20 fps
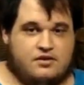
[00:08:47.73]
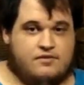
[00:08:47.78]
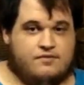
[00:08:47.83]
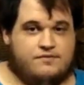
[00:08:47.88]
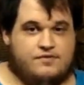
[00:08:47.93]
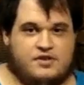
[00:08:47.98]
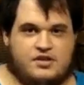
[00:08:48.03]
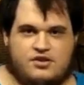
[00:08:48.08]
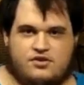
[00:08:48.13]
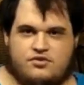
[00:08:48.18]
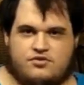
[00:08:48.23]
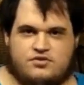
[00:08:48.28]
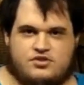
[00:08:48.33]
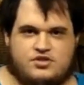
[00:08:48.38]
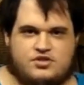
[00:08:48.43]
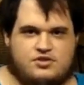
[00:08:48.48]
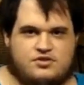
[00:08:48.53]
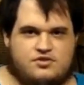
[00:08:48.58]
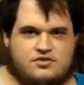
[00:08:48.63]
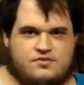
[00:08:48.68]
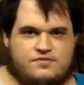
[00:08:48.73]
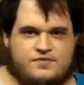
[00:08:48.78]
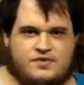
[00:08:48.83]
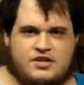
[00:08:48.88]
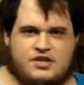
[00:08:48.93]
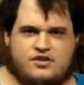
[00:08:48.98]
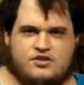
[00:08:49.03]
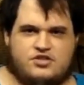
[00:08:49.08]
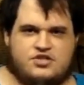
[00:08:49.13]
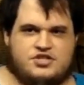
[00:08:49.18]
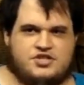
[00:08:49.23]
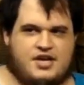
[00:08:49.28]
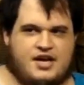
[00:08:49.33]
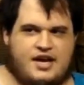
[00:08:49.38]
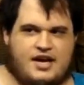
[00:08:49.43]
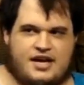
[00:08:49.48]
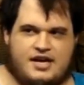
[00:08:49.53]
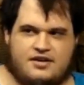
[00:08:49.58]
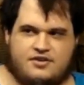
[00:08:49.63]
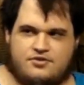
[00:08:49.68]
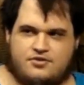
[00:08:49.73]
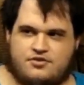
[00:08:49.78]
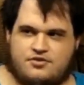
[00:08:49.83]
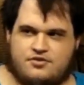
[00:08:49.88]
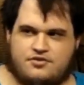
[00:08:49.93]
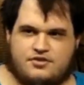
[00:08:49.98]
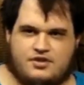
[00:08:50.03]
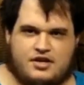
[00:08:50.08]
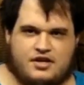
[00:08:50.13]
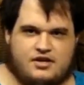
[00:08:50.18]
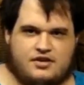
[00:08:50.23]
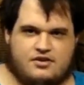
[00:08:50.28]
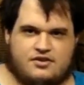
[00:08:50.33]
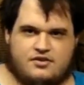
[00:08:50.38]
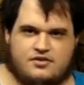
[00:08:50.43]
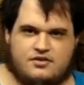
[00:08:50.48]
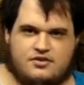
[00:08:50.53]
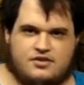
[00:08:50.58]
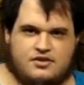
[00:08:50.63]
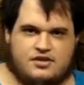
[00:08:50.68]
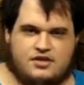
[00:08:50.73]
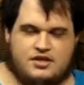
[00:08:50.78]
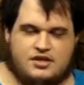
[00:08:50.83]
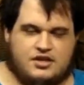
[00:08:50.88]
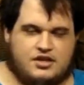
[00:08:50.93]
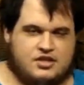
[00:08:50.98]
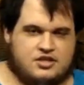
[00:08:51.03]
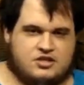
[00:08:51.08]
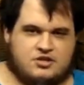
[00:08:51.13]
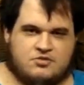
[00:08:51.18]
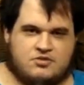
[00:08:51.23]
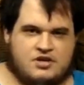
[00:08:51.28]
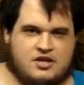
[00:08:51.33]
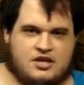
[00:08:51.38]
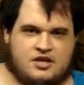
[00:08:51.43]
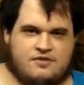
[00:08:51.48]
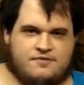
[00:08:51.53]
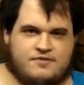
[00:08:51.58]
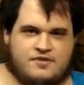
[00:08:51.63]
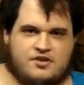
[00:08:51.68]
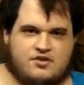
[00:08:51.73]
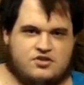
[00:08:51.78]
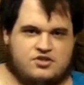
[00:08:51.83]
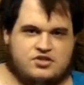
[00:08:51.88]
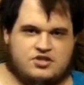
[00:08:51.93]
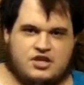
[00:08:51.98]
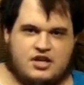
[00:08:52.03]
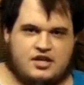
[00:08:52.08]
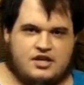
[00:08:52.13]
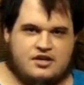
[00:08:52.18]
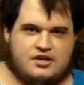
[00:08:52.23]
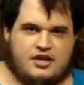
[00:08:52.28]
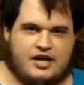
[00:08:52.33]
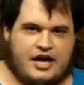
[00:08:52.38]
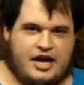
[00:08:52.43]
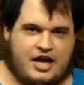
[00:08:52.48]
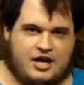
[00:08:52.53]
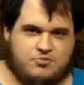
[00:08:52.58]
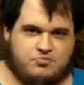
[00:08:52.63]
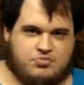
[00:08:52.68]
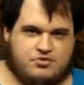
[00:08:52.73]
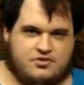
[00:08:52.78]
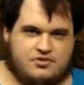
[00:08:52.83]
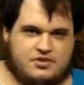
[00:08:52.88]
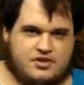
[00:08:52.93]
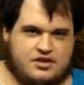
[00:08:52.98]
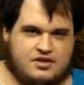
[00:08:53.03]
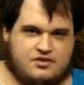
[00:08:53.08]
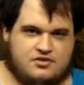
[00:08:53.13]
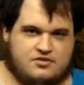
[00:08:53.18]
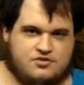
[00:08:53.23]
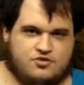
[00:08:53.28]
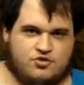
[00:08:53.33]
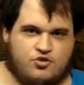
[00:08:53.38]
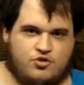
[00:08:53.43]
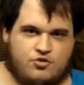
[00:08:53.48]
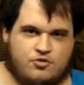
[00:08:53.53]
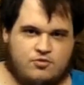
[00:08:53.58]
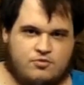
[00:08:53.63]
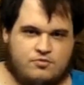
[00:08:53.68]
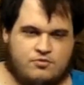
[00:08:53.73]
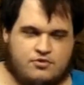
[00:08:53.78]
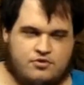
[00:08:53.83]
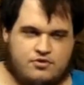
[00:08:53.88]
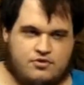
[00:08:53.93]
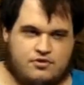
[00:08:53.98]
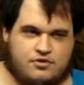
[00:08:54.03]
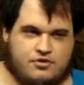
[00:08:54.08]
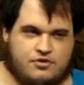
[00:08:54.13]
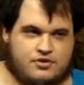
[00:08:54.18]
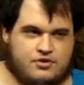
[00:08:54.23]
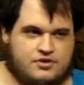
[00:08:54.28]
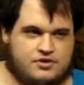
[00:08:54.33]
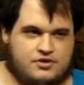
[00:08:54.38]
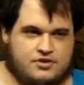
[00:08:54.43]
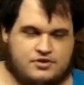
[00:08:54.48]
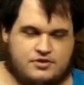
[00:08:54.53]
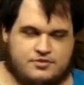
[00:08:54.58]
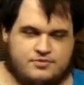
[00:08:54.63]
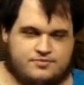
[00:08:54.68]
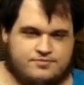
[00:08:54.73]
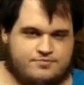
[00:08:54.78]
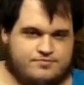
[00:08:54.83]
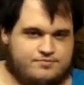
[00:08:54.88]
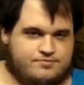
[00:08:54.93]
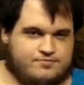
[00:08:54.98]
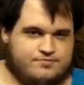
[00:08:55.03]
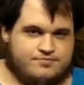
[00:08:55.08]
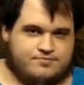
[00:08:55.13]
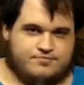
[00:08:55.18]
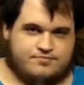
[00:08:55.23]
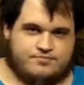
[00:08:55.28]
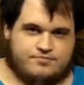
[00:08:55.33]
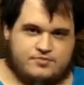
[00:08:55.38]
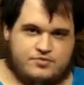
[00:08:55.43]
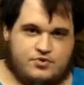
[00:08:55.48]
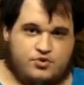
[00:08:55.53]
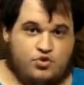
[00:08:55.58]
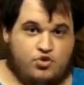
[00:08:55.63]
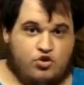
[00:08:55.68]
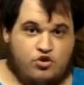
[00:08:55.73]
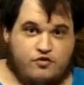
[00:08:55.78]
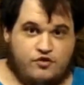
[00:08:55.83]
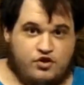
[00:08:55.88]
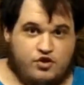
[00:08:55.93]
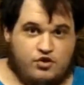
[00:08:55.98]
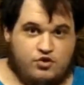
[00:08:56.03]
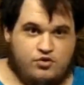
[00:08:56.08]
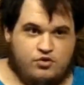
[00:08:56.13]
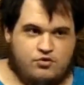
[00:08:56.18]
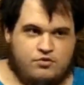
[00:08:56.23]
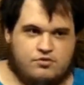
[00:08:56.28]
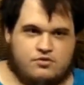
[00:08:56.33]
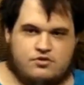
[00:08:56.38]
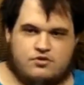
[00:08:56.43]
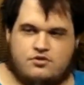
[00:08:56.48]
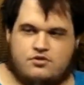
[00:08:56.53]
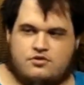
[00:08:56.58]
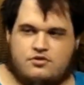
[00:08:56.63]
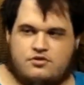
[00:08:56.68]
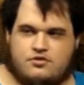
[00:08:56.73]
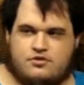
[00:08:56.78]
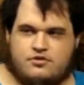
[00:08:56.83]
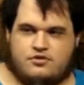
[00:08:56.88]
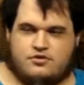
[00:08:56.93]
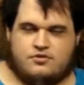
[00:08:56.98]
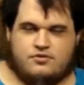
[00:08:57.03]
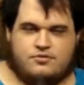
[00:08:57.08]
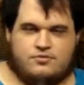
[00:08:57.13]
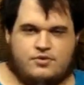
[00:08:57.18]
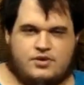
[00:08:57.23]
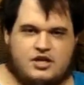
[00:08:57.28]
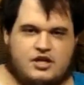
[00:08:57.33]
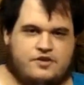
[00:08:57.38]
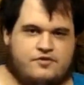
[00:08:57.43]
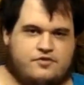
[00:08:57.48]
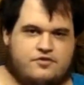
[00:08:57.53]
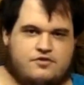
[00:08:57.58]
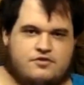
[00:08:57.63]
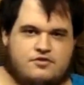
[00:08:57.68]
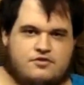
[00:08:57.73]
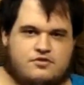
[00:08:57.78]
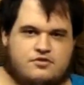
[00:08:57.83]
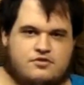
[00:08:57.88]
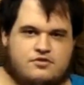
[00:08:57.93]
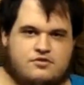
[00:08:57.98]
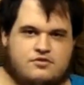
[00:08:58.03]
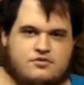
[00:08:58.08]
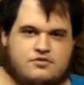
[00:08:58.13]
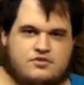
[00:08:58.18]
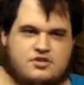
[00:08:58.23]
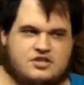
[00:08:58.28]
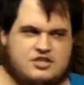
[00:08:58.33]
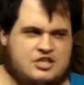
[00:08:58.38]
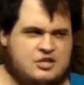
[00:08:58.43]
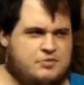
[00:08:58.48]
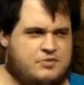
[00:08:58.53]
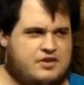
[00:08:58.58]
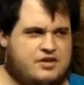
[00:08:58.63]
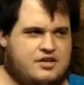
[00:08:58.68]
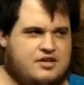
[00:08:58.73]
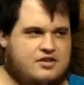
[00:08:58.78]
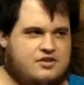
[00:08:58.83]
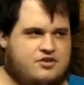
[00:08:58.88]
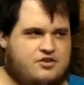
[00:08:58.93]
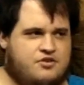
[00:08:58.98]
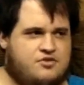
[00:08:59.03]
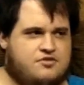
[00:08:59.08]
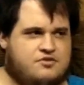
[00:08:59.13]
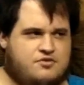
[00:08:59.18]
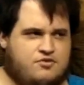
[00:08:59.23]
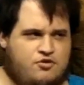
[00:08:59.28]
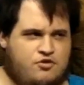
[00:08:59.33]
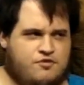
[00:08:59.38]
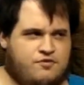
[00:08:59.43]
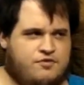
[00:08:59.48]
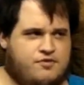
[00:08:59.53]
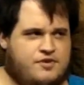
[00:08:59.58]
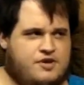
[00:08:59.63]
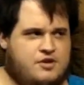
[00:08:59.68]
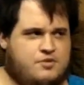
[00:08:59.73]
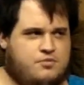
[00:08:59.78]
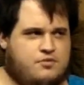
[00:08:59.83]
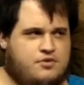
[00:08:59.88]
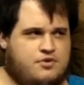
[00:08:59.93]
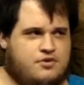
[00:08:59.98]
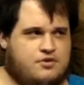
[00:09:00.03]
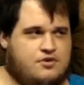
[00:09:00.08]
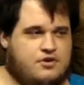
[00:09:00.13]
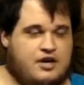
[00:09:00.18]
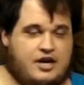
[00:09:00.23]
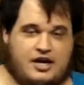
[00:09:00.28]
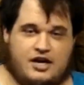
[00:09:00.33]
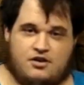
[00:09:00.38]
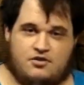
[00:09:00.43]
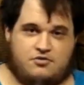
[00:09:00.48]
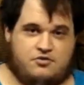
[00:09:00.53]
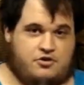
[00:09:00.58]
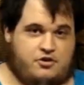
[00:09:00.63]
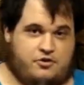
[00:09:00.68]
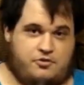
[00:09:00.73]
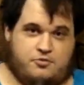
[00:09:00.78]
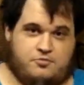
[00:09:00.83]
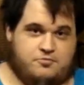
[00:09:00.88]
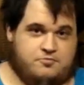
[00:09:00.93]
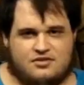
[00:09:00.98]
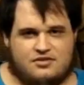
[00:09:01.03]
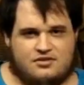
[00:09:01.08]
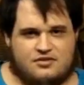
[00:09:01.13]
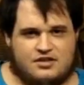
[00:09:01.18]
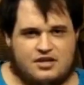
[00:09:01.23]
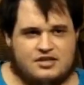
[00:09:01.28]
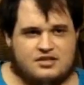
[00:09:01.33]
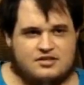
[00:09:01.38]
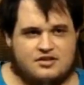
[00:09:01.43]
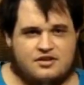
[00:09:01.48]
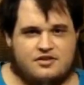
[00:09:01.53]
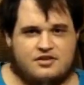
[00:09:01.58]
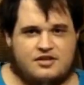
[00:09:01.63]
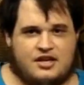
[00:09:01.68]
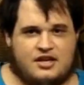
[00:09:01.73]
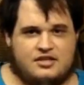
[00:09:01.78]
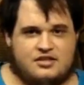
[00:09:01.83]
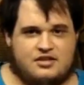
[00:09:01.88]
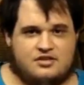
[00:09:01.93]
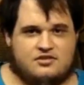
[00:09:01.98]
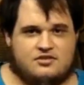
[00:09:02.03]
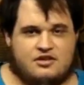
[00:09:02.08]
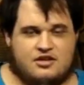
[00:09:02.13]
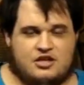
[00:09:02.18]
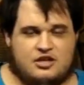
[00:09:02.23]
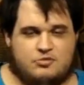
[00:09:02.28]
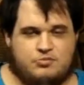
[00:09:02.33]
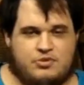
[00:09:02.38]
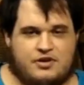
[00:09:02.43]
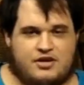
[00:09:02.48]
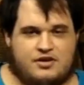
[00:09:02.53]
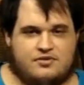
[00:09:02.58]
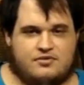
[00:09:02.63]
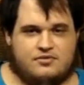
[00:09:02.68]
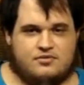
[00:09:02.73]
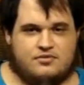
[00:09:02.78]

video chat or some kind of video chatting app like Zoom or Uvu or whatever. Does anybody use Uvu anymore? I don't know. That's another thing I dislike about